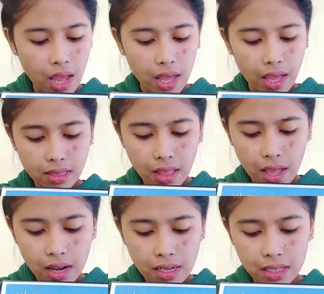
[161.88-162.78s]
and
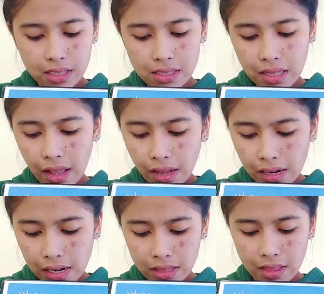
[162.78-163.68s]
then it is
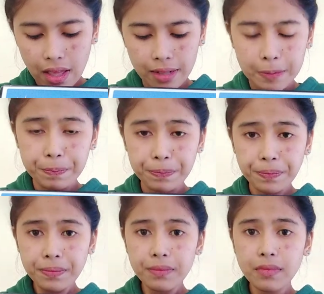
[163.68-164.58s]
likely that
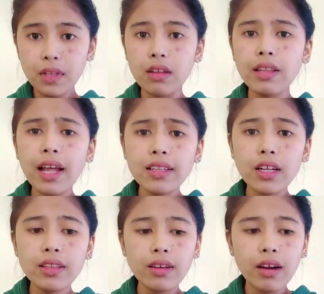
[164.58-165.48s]
not
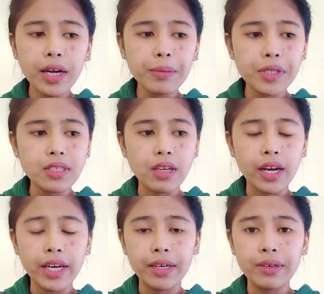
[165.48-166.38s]
all the carbons
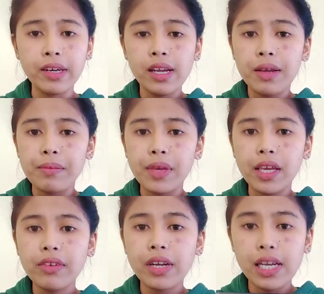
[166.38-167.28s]
are
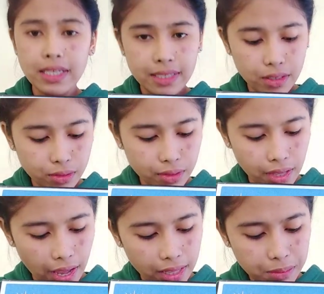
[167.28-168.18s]
being released into
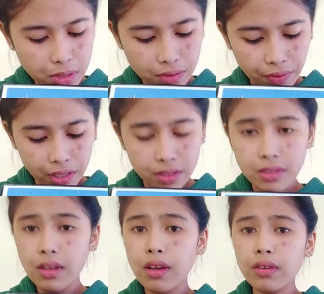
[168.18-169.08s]
the atmosphere,
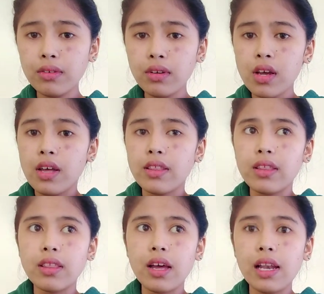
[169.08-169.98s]
so
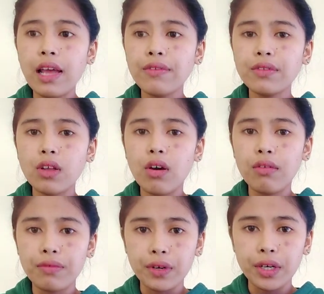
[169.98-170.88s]
the
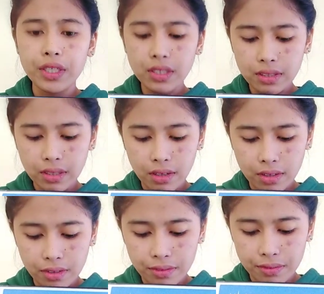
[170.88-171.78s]
leftovers
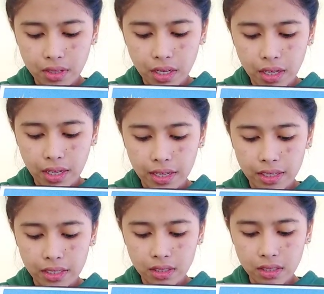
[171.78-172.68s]
of
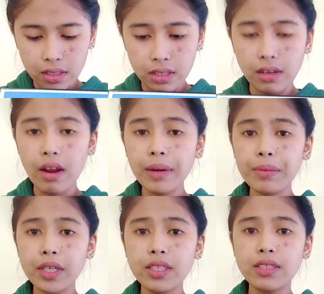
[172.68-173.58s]
the
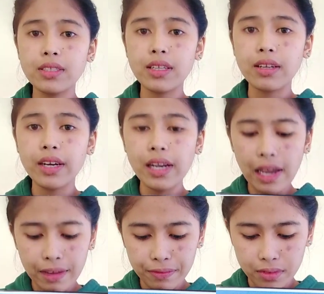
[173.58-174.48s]
carbons that are
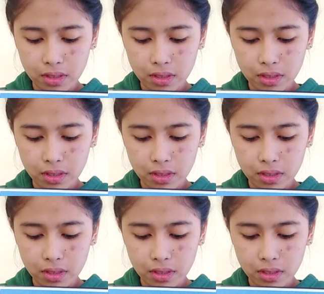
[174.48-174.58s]
left